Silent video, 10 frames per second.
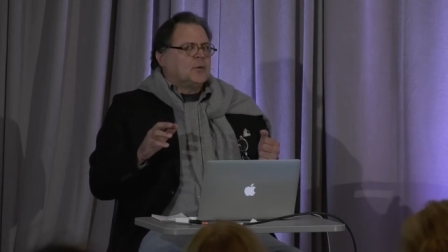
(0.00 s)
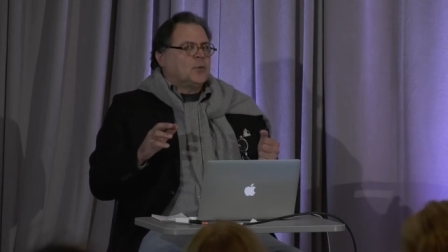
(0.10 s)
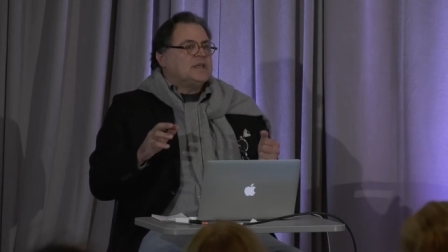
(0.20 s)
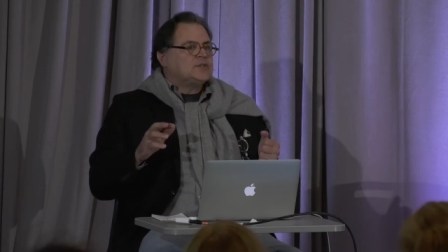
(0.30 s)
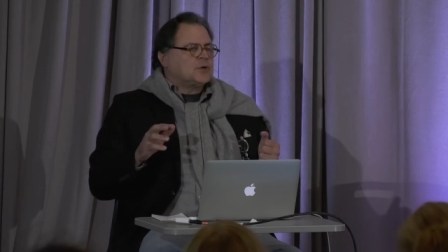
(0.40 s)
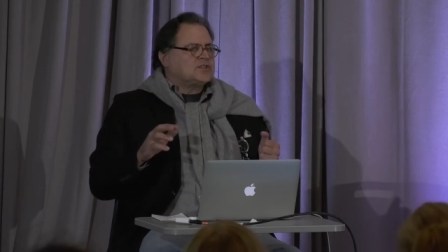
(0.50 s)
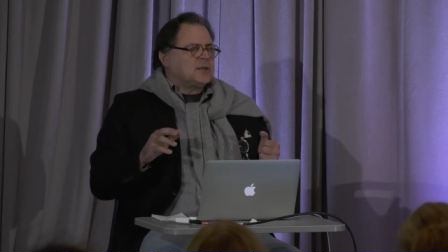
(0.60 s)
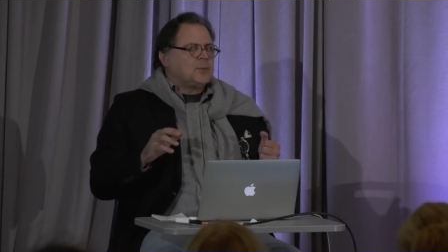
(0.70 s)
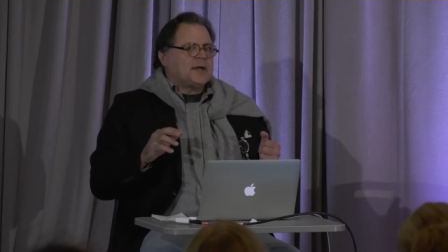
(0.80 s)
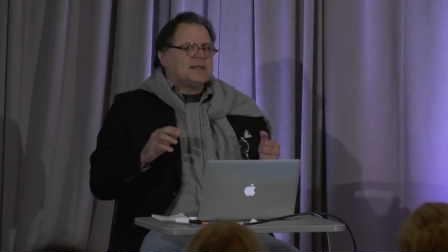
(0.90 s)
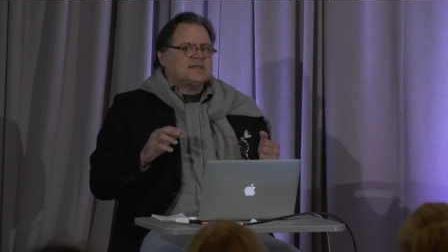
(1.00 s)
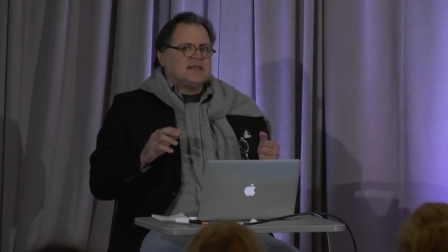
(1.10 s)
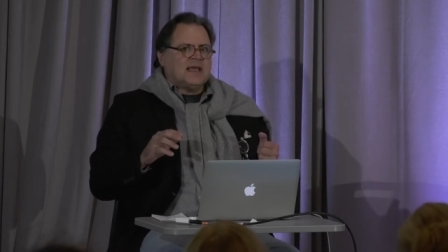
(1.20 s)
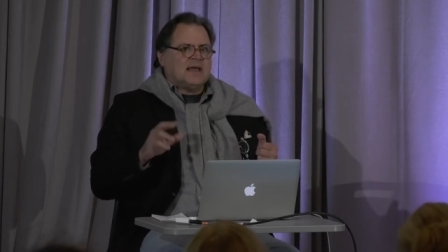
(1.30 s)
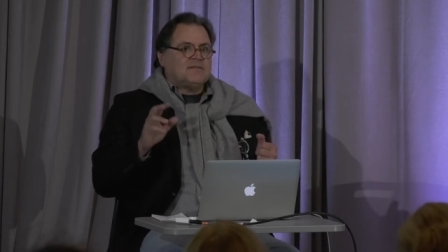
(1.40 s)
research their
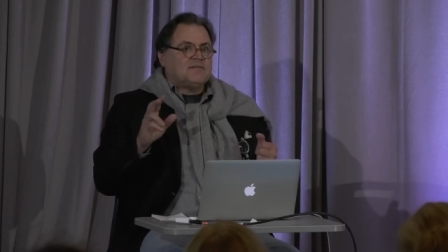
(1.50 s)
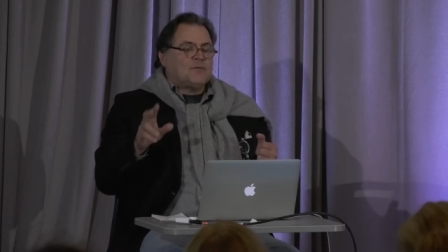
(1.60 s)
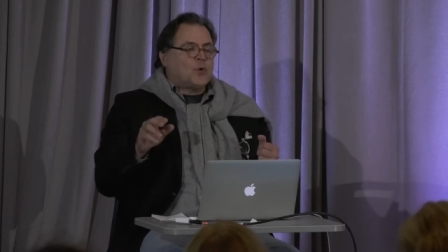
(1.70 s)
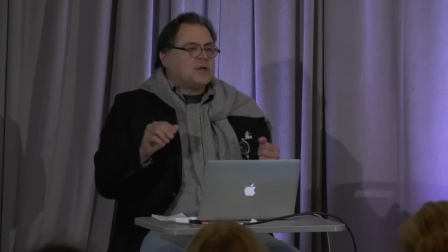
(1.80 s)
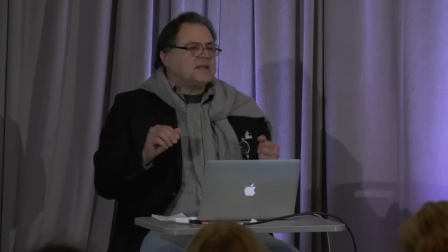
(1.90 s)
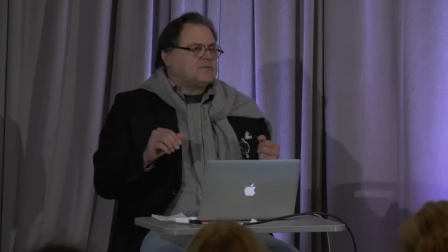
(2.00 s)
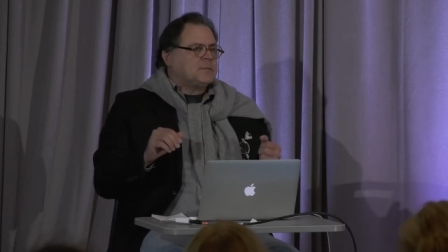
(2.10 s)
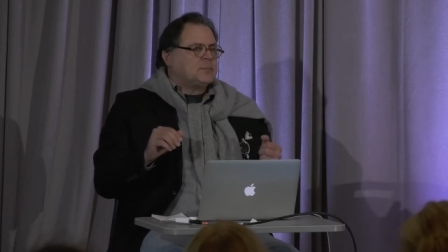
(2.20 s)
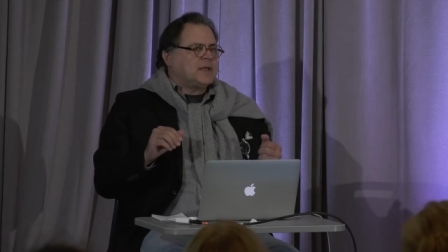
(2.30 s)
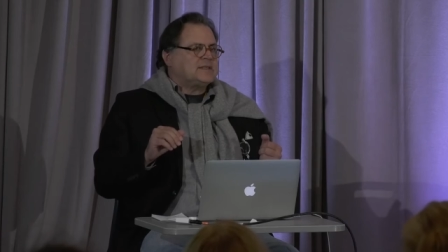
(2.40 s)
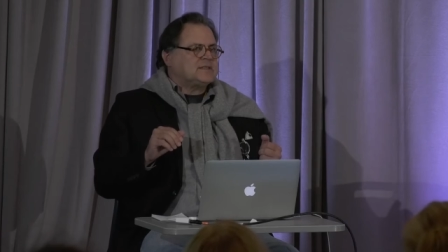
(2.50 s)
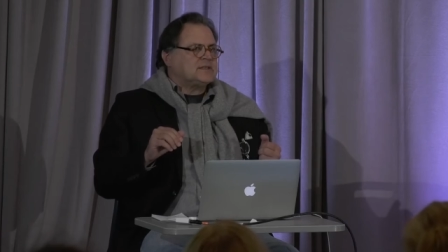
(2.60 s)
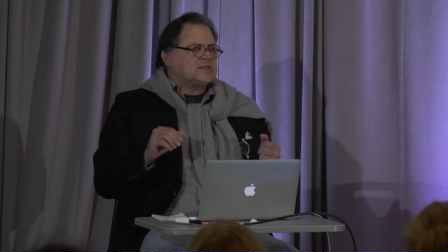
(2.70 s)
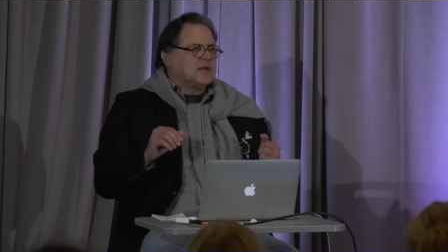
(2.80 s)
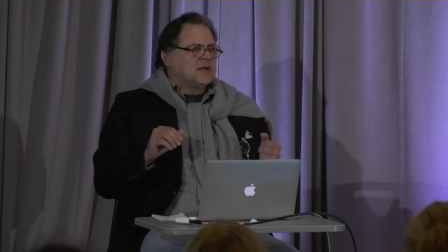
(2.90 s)
pregnancy and four different
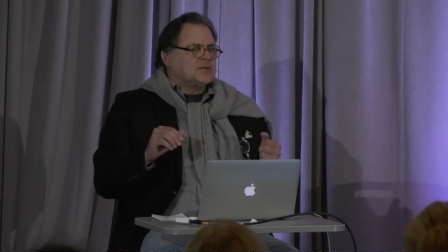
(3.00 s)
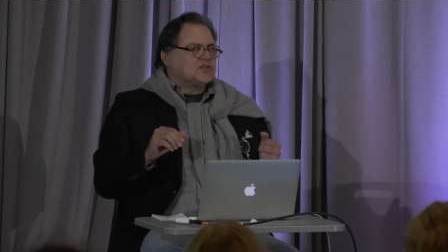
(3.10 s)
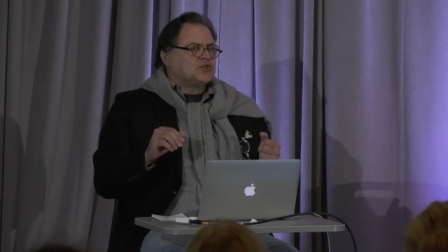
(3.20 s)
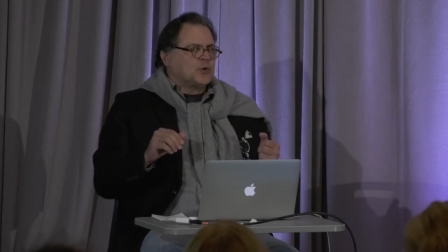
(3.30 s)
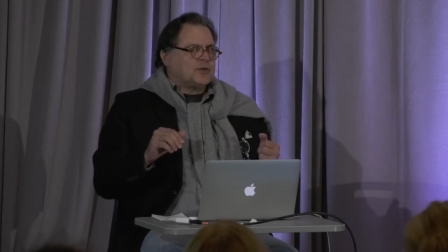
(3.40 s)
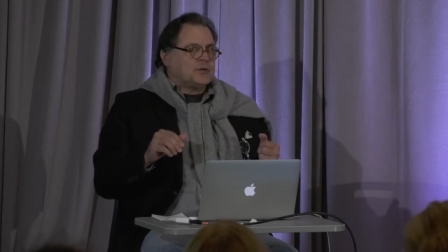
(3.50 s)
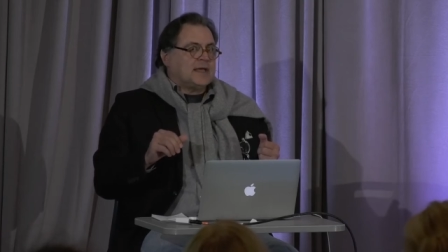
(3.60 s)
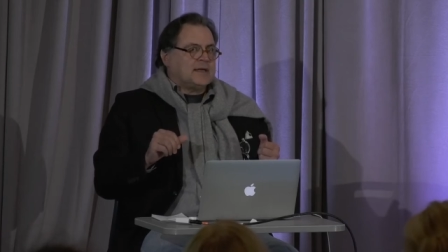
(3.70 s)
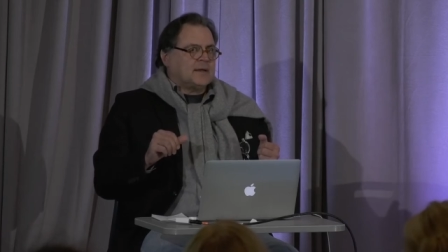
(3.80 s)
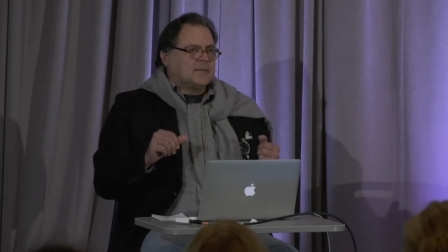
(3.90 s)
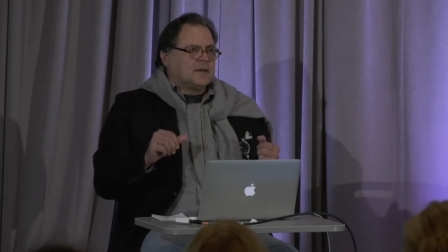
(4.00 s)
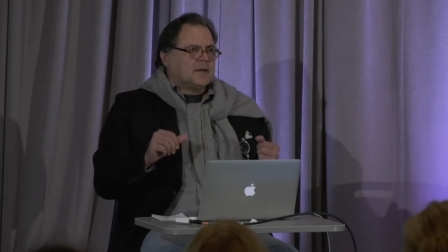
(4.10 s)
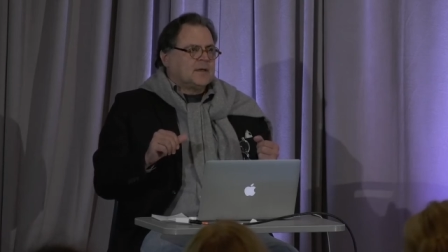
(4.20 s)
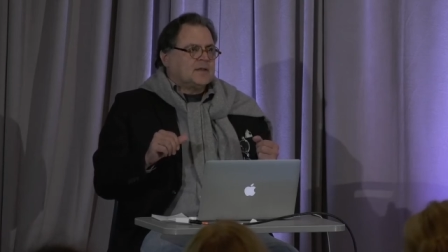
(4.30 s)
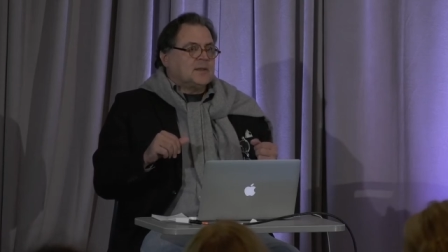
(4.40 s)
places to store their data.
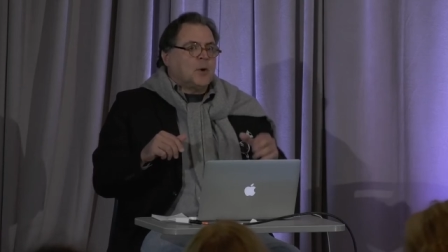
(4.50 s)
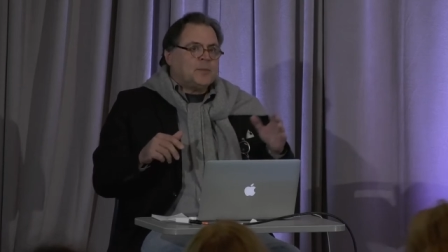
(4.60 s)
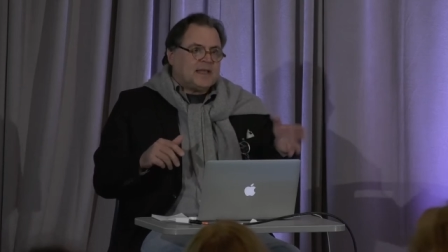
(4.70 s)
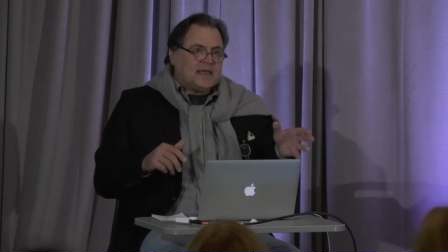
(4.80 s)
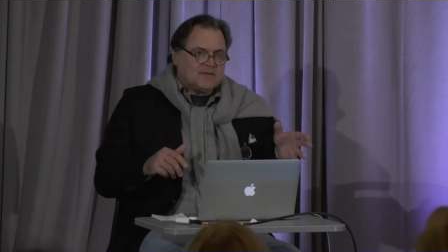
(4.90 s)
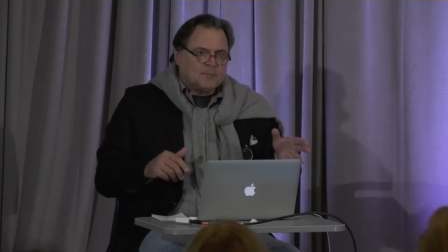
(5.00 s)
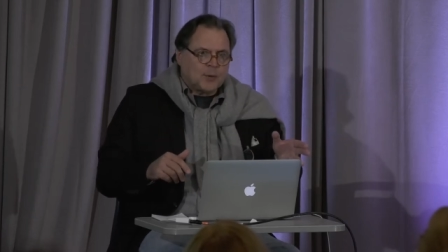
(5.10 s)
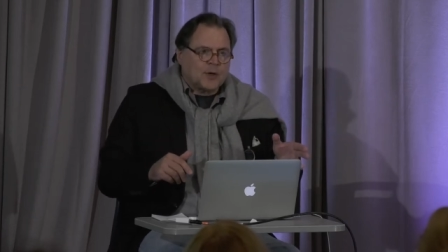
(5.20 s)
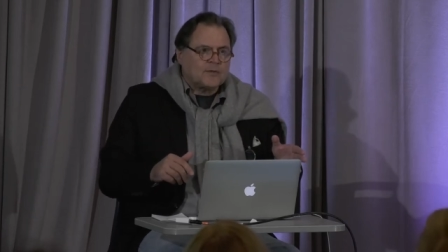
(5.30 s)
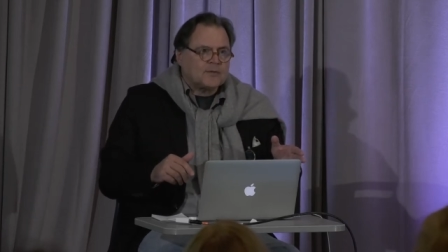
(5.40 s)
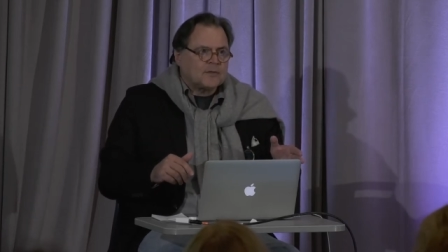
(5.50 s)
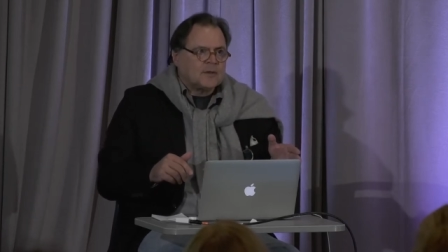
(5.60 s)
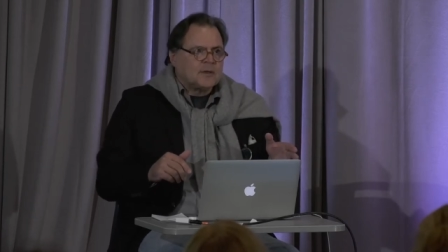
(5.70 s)
The moment they give birth,